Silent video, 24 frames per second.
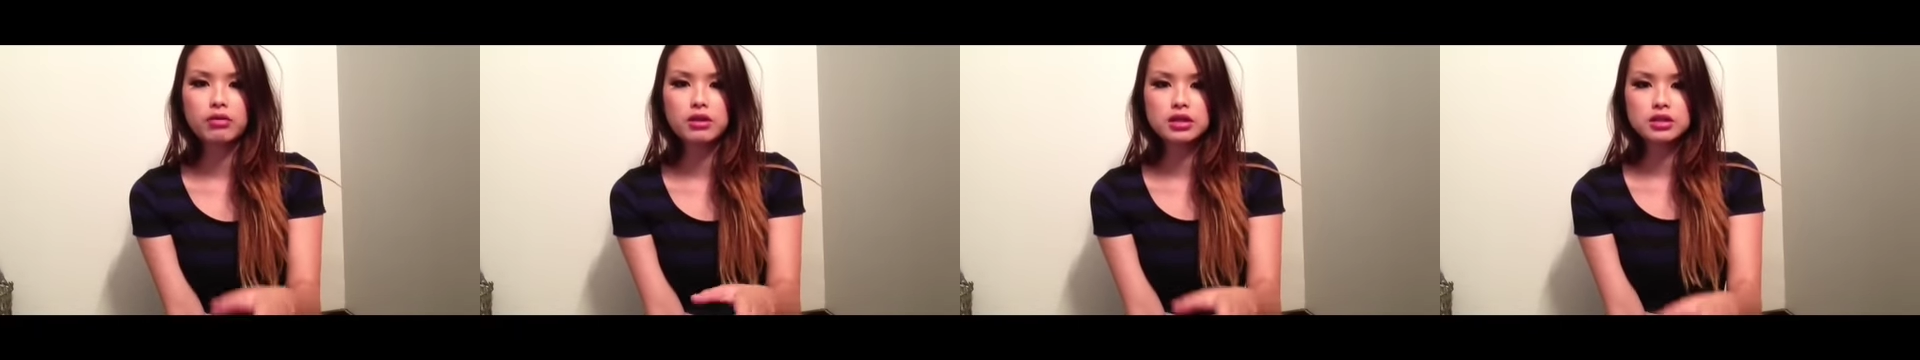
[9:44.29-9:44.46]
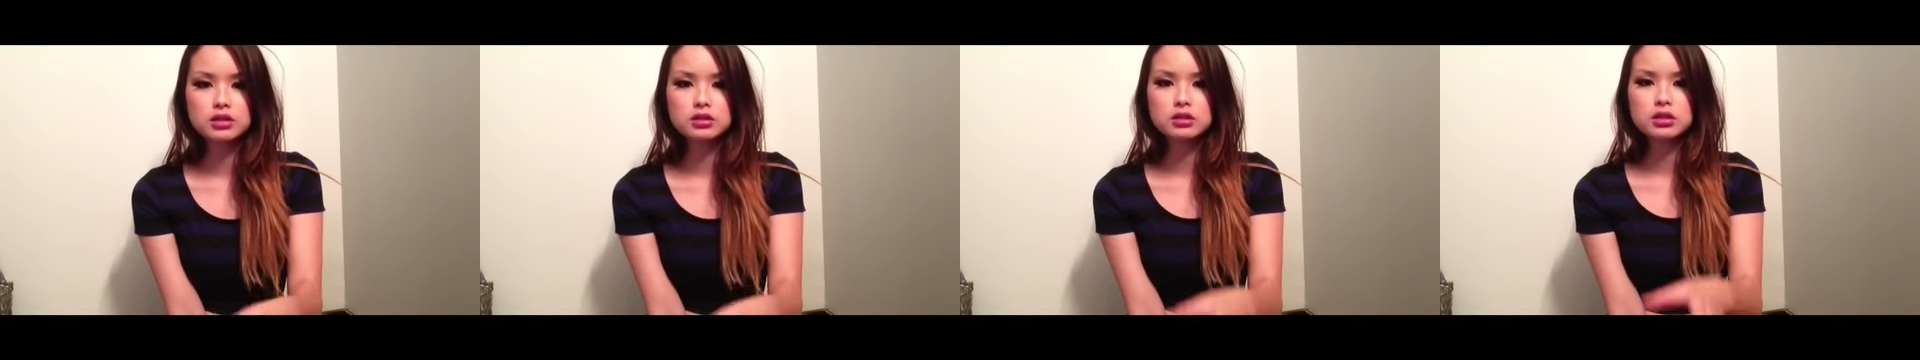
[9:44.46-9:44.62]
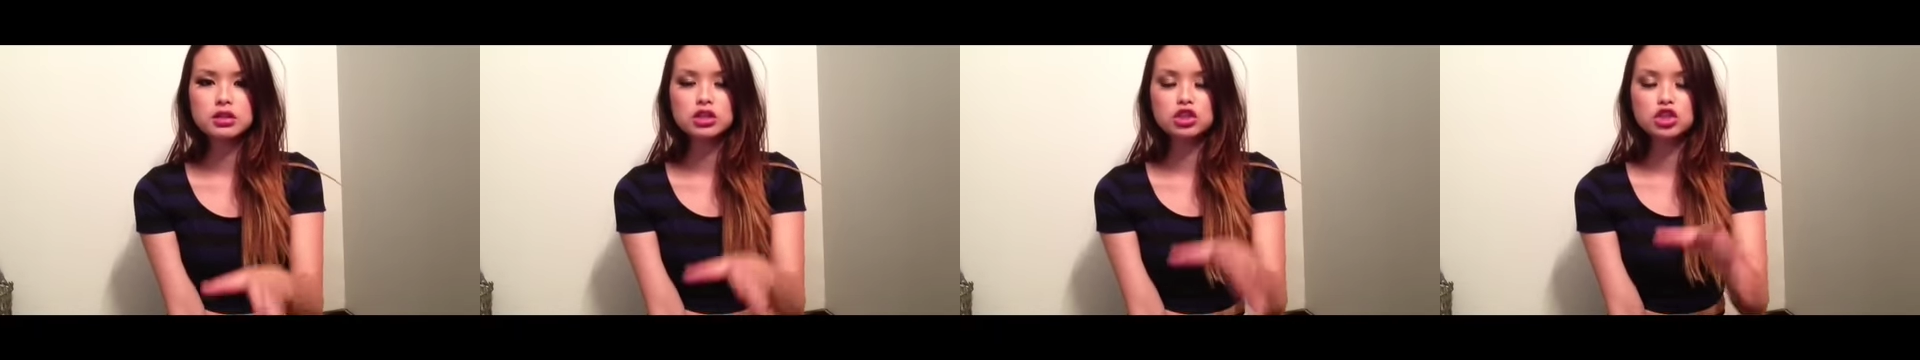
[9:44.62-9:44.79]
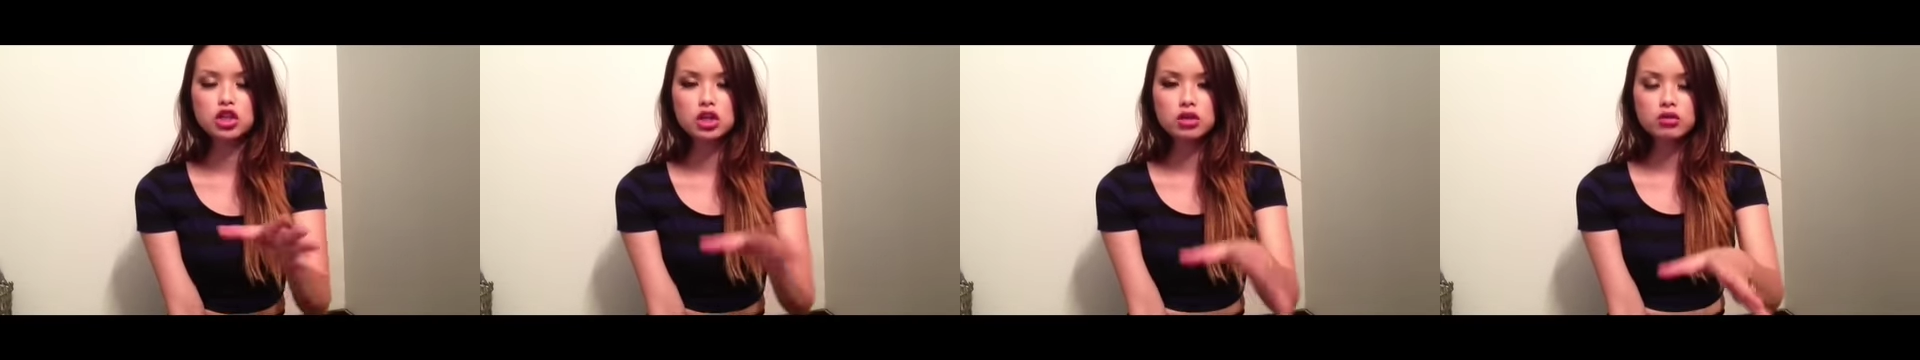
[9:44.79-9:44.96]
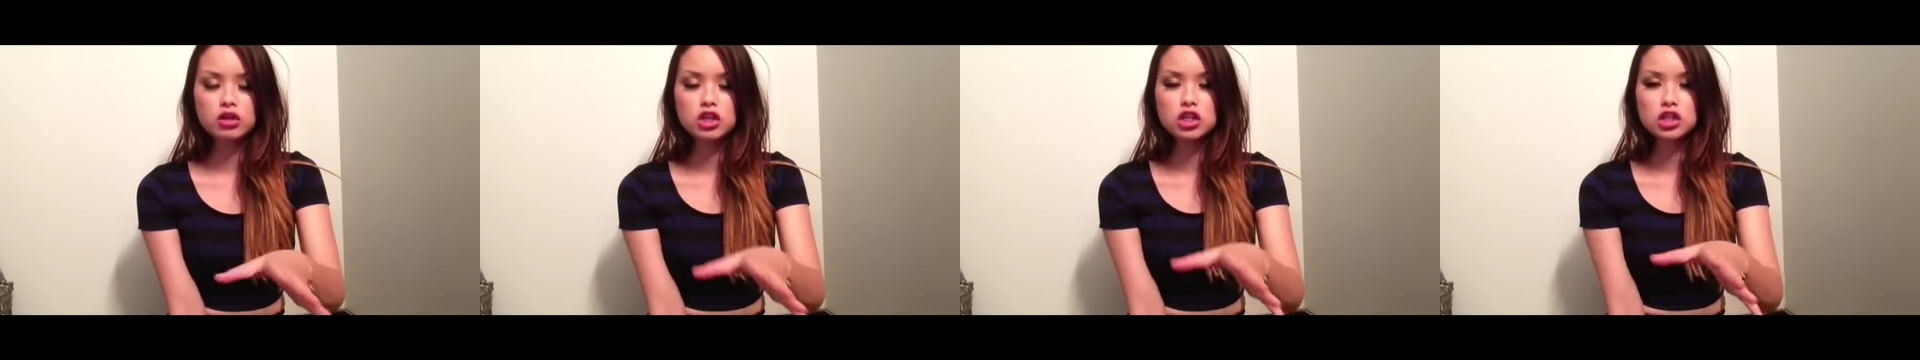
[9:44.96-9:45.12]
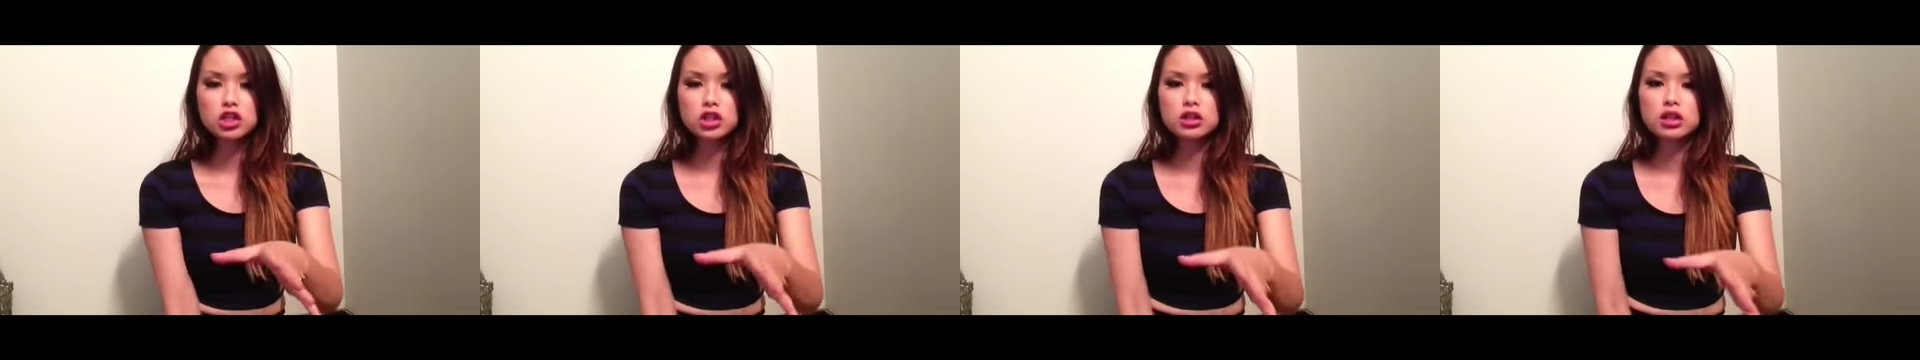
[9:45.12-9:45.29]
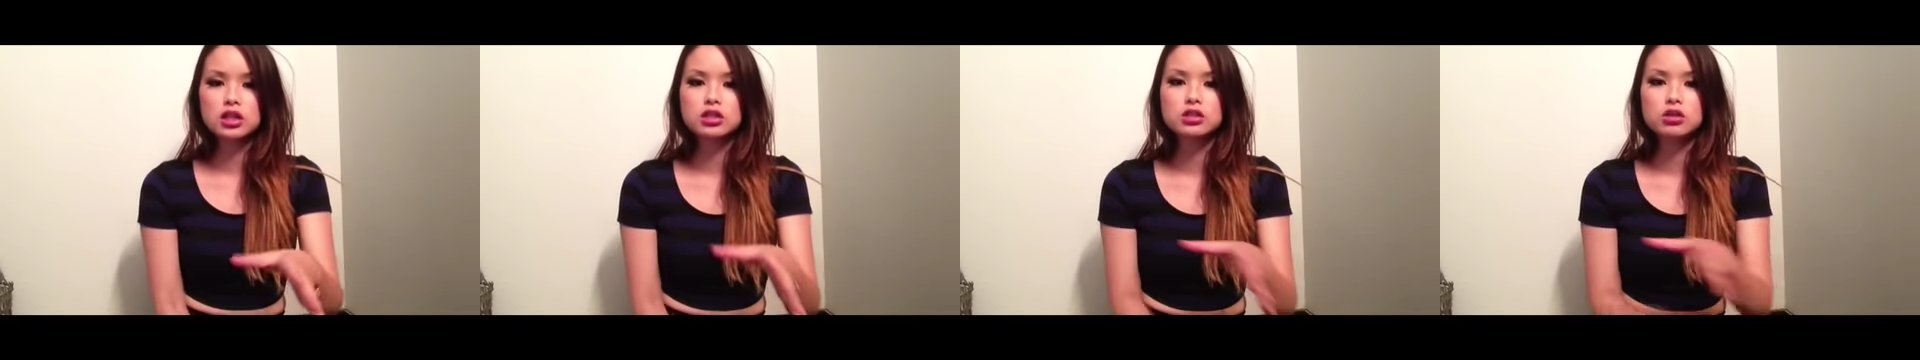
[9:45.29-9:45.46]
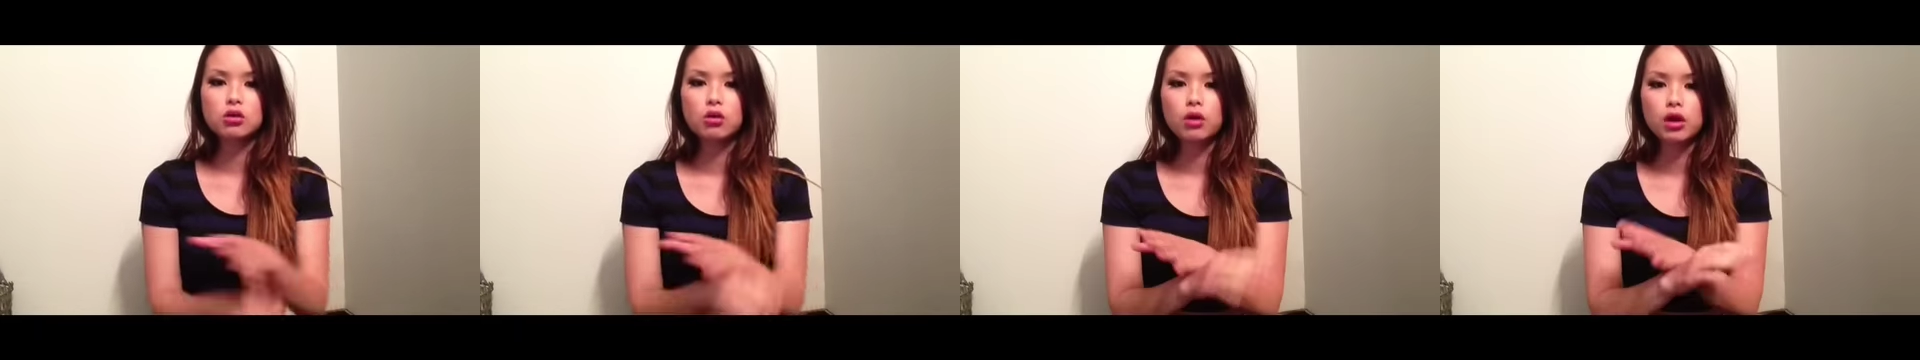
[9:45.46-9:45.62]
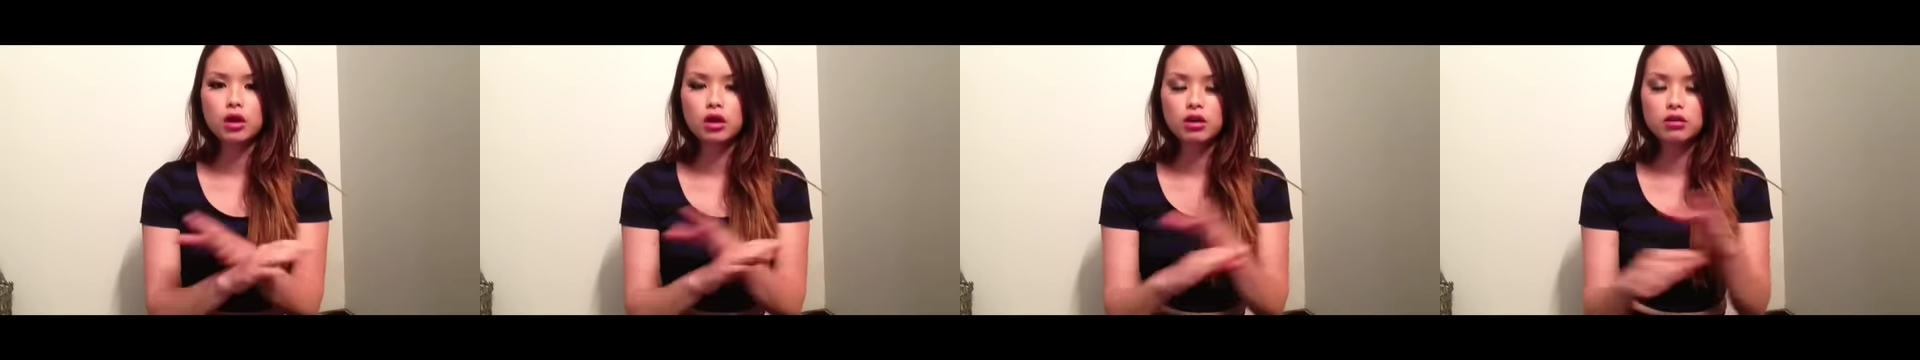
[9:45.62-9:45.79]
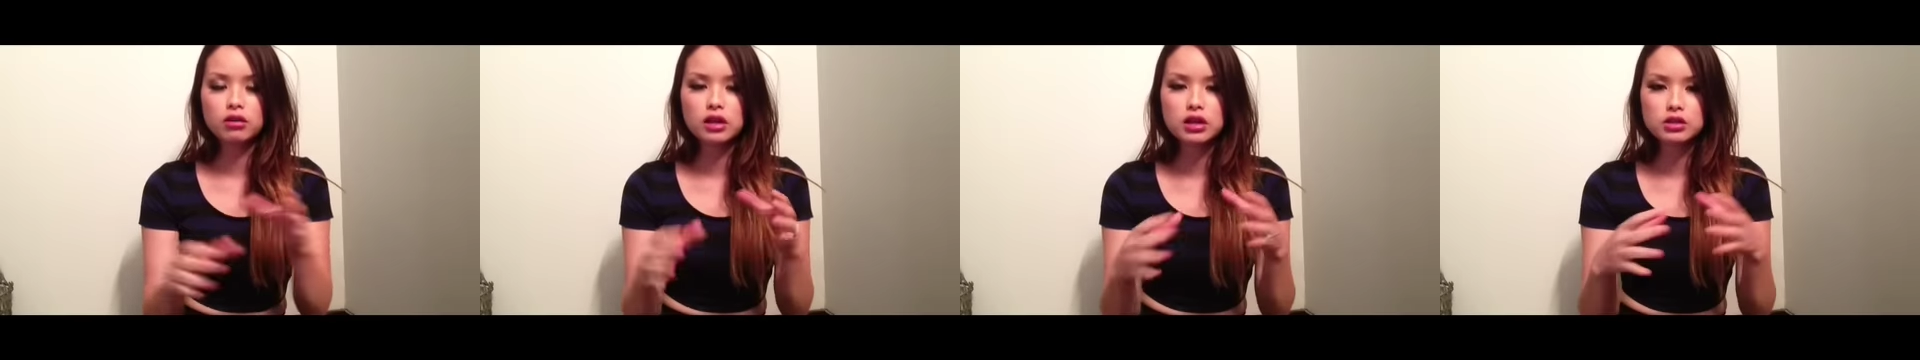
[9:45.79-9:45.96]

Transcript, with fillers: That's the generation that's going on.